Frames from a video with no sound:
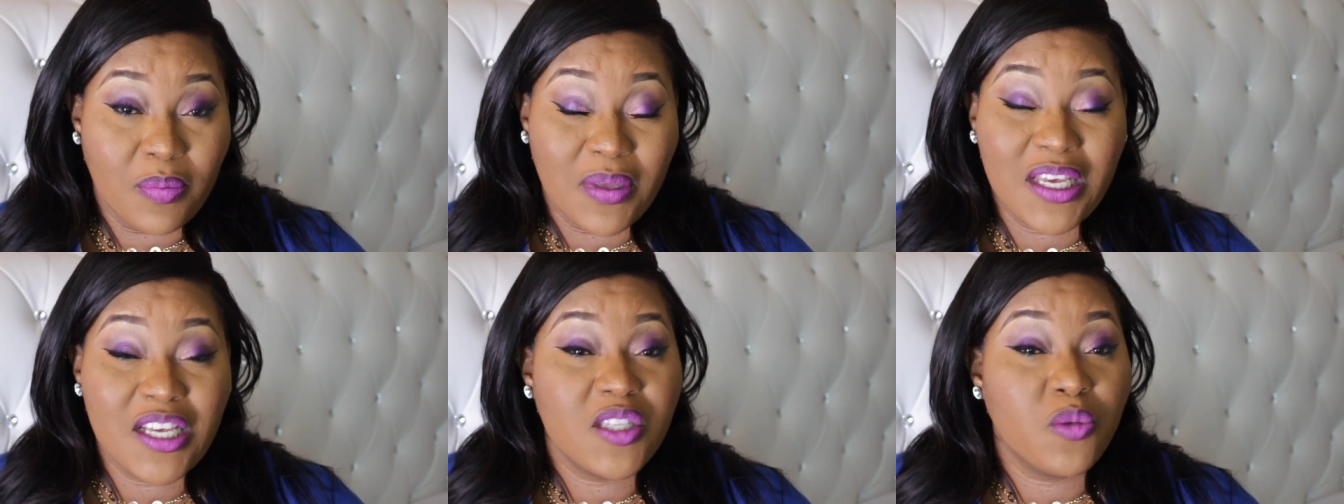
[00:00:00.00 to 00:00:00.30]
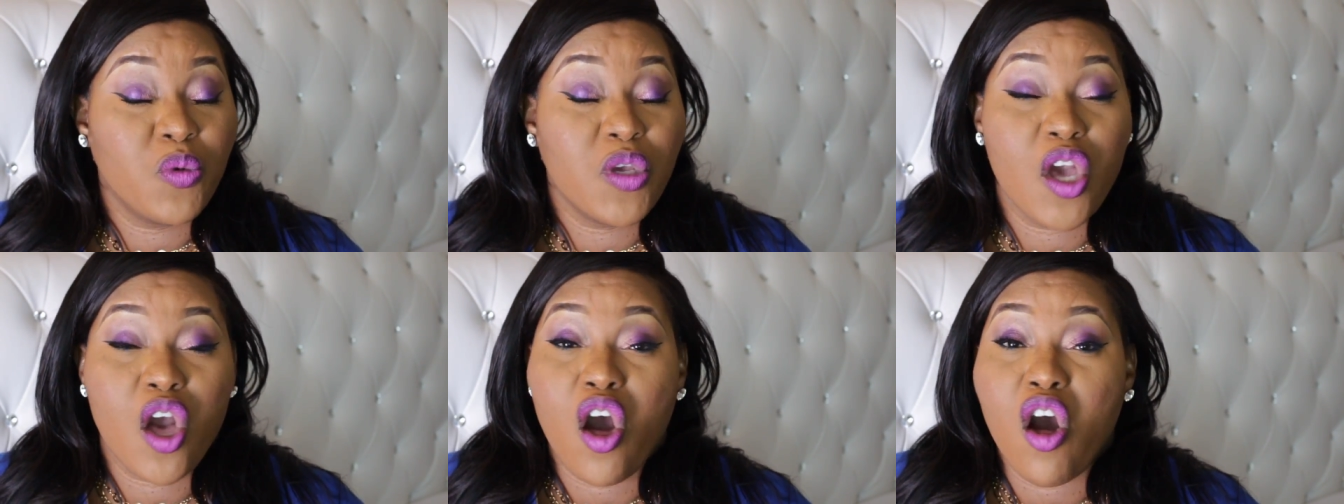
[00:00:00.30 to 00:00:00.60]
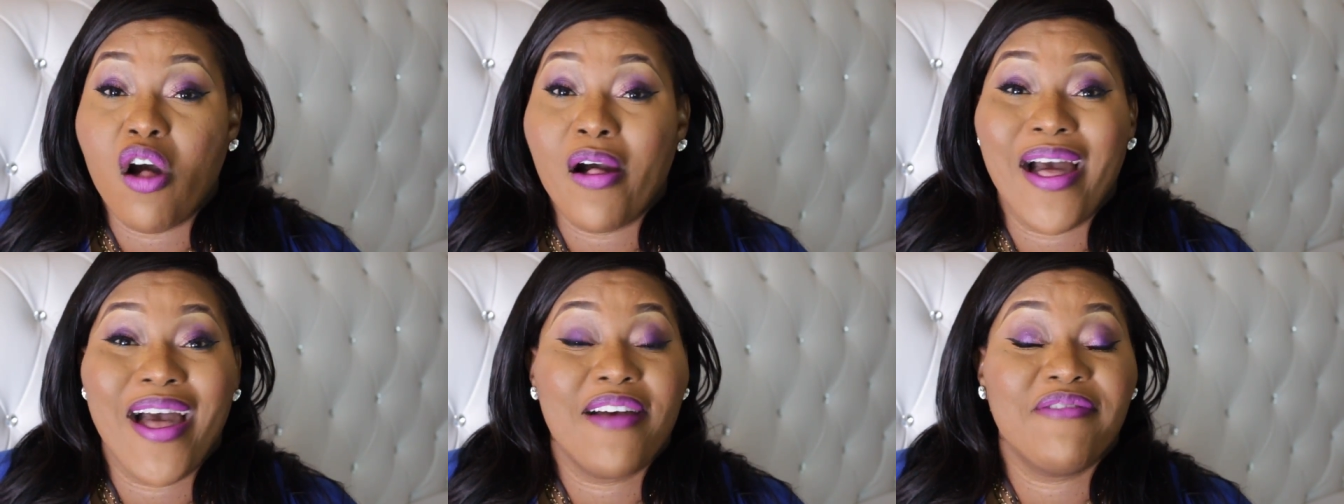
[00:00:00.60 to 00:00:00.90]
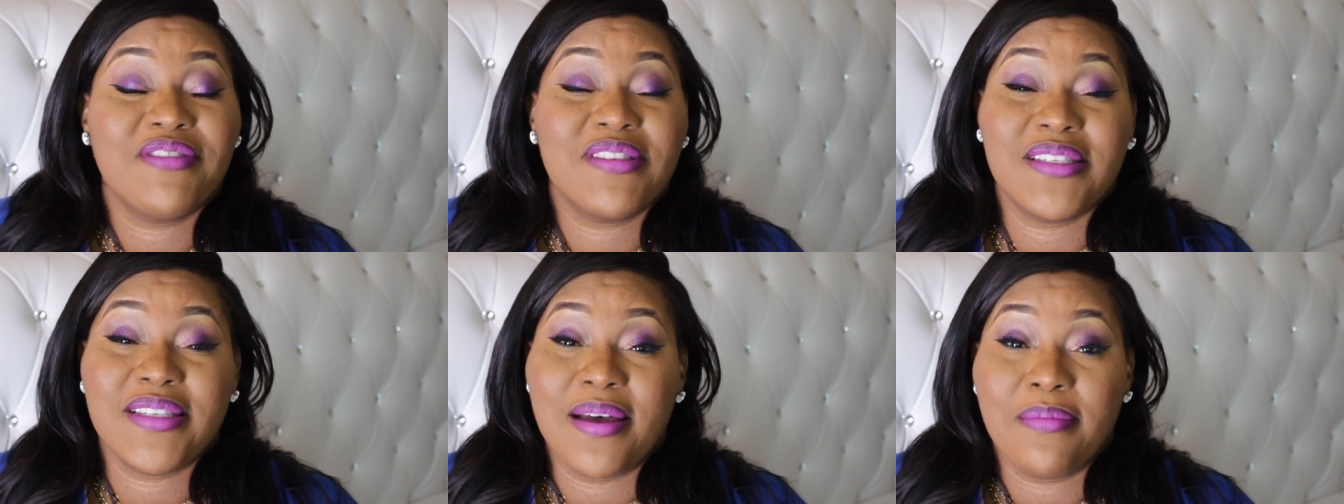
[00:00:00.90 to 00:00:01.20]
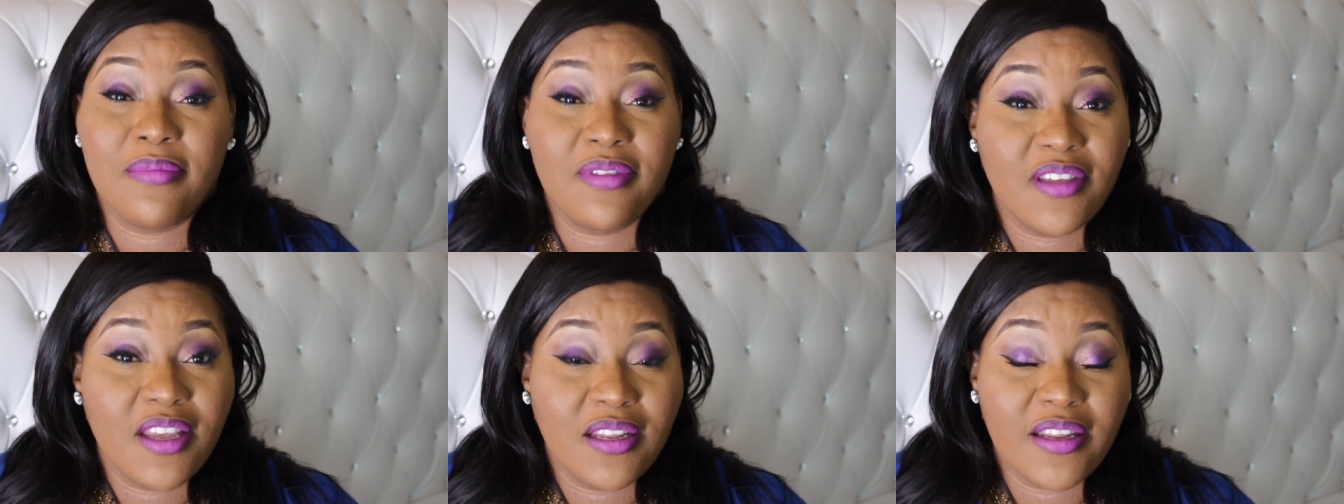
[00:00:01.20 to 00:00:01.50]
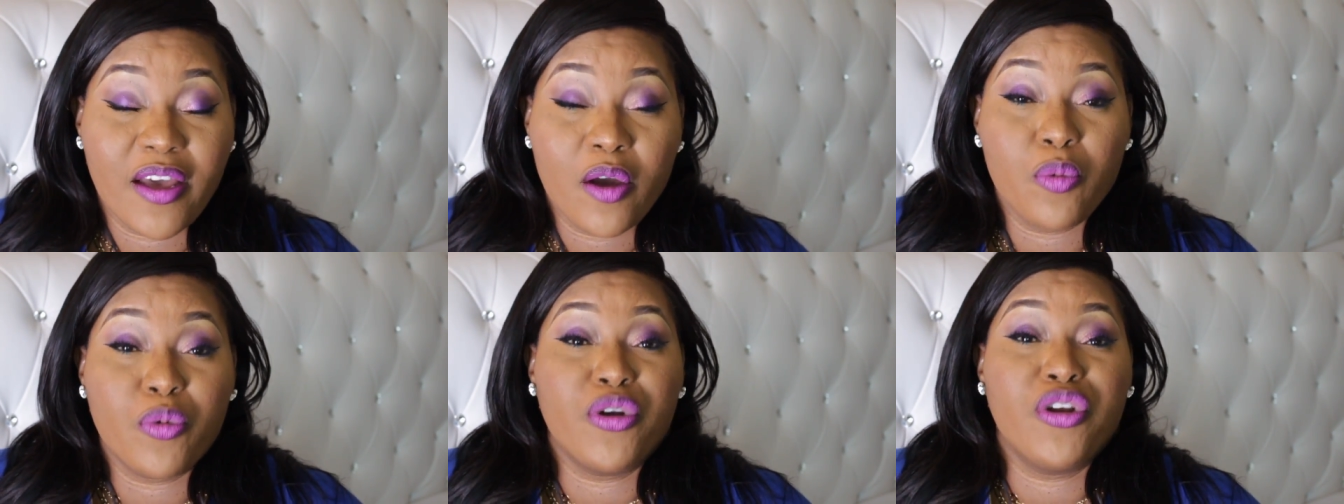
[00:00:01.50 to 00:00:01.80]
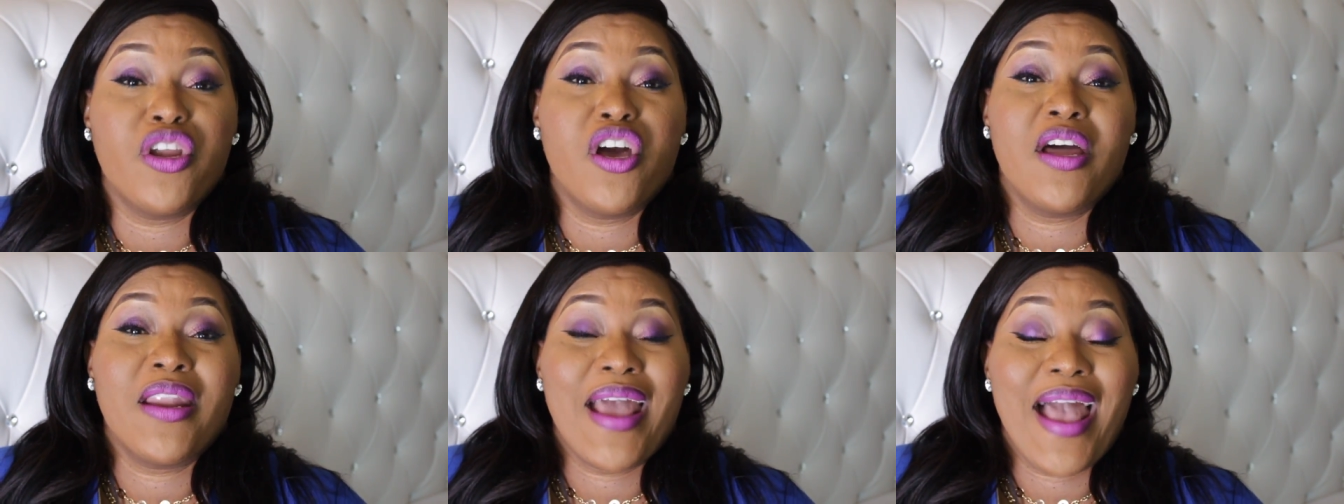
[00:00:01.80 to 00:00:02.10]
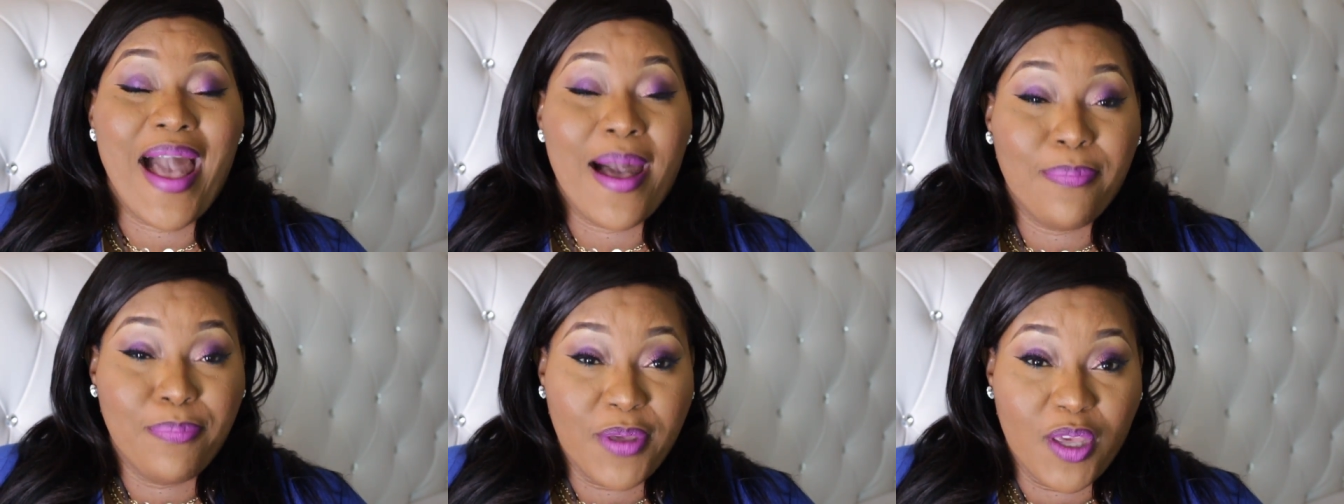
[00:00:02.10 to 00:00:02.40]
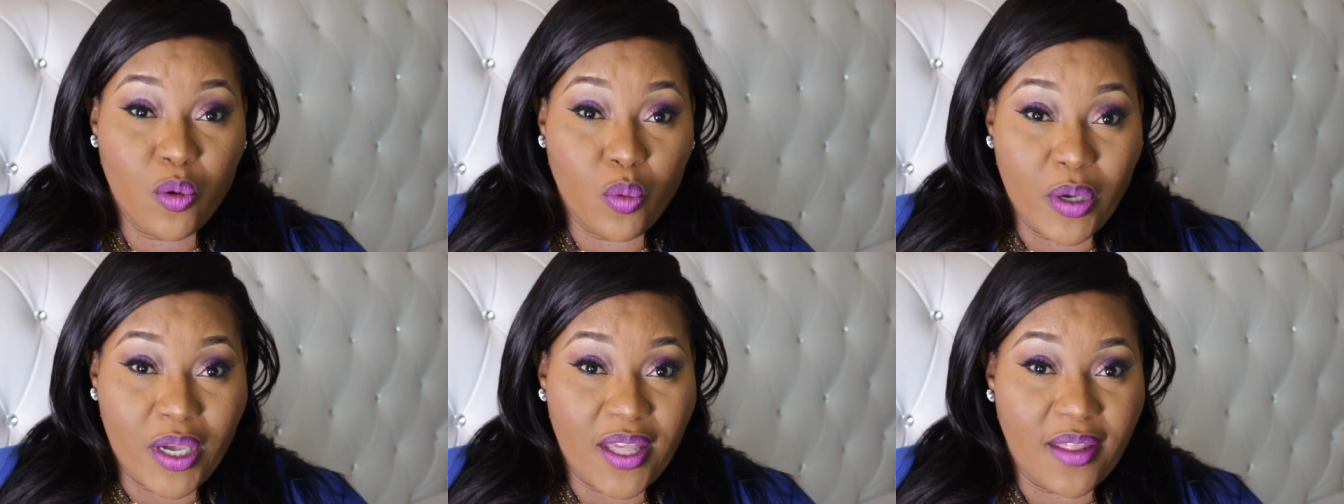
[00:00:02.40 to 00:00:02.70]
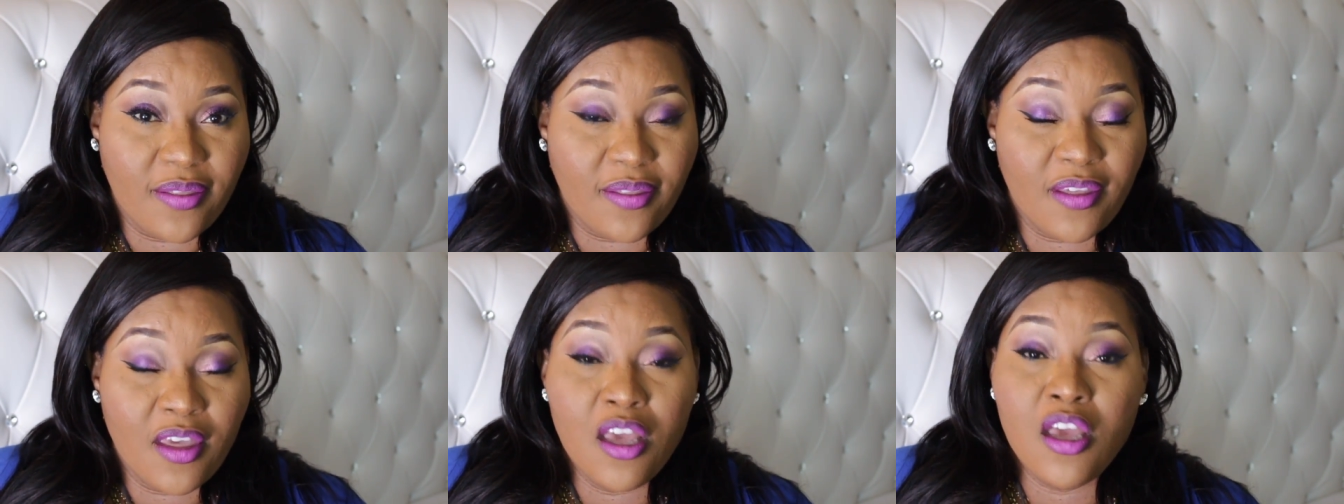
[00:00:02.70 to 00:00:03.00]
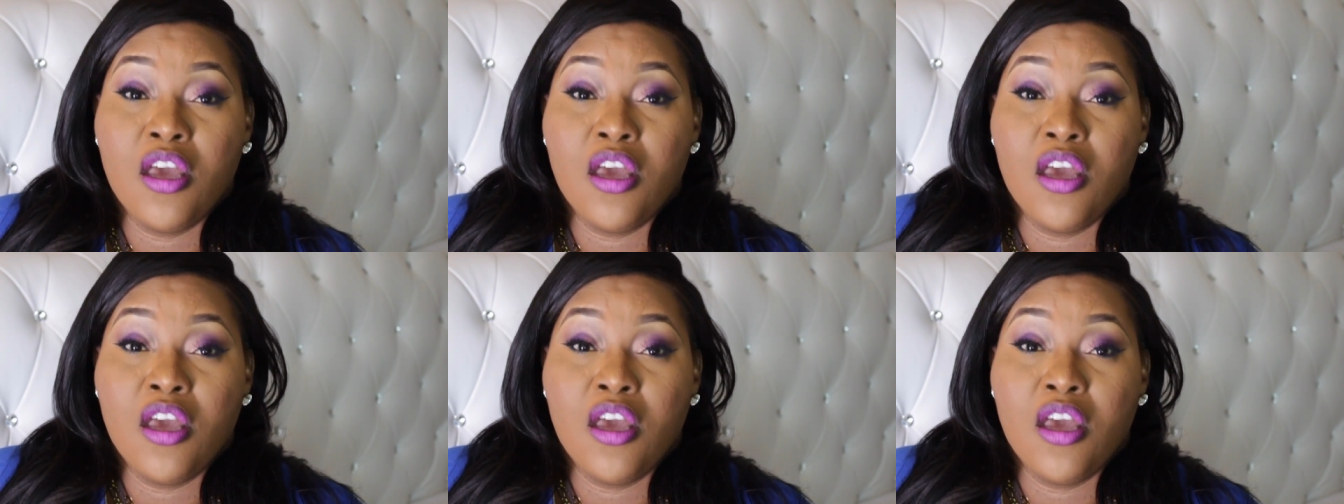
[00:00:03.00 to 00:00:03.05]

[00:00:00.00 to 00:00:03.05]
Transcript: because we all have something that we're not happy with.